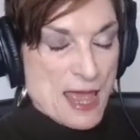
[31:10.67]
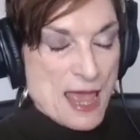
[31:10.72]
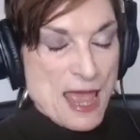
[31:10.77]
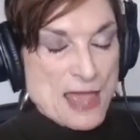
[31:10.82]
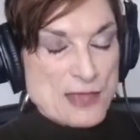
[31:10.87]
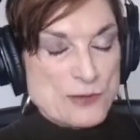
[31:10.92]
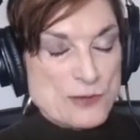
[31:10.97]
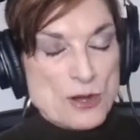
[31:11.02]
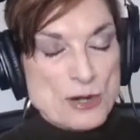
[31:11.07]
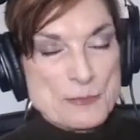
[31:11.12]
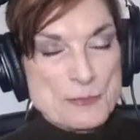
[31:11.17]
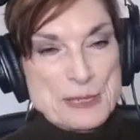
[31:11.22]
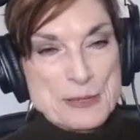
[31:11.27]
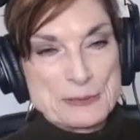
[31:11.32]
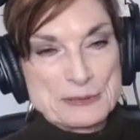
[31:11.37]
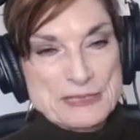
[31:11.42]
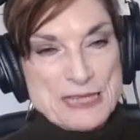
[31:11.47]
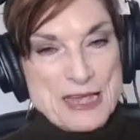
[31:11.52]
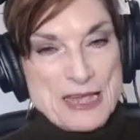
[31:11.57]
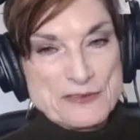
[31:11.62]
And you want to be
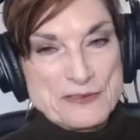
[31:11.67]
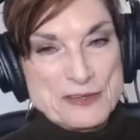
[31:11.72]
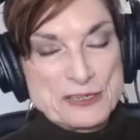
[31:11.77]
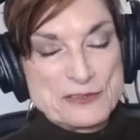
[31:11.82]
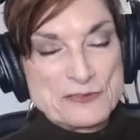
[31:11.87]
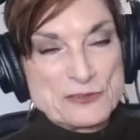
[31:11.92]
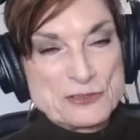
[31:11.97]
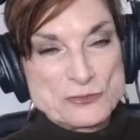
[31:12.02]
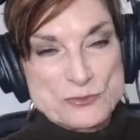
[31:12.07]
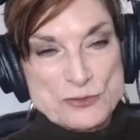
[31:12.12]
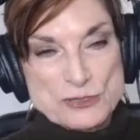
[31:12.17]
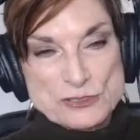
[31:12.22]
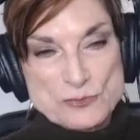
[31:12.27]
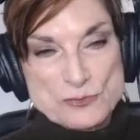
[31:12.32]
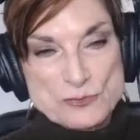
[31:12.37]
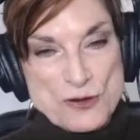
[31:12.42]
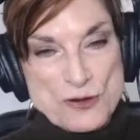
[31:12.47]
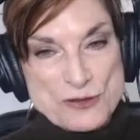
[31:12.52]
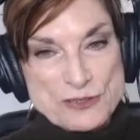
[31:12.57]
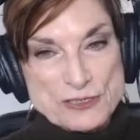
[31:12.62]
able to have interviews where it's
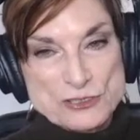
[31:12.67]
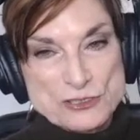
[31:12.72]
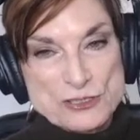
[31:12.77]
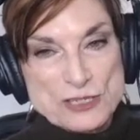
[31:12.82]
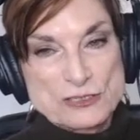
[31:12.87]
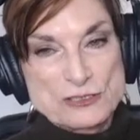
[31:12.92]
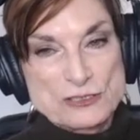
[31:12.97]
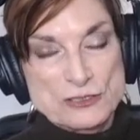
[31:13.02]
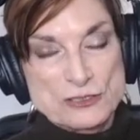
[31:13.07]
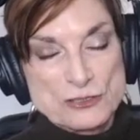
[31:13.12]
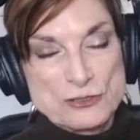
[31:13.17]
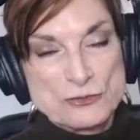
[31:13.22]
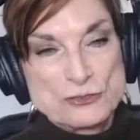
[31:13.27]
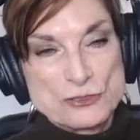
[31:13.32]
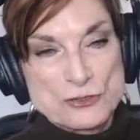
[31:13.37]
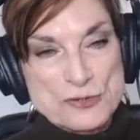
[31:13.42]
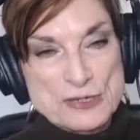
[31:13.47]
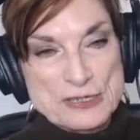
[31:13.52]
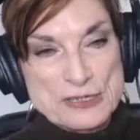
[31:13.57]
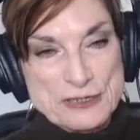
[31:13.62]
more than just you
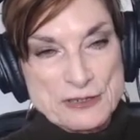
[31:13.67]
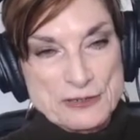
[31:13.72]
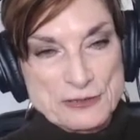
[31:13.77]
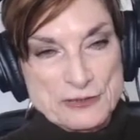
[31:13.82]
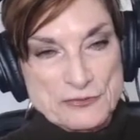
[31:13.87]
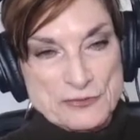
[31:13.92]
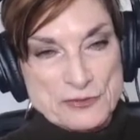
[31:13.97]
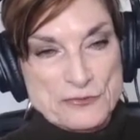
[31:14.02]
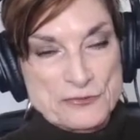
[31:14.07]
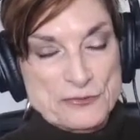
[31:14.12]
doing an interview.